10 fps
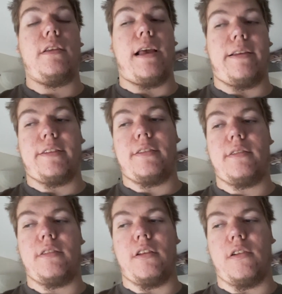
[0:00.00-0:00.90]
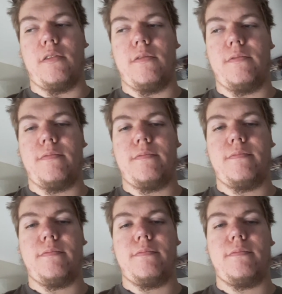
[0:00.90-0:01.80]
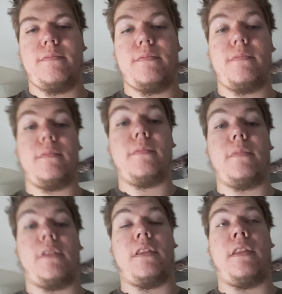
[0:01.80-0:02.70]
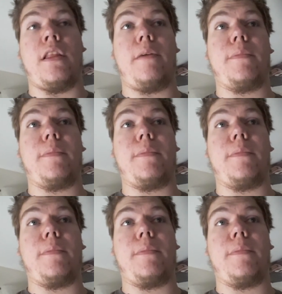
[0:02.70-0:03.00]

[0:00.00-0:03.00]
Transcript: yes, so, not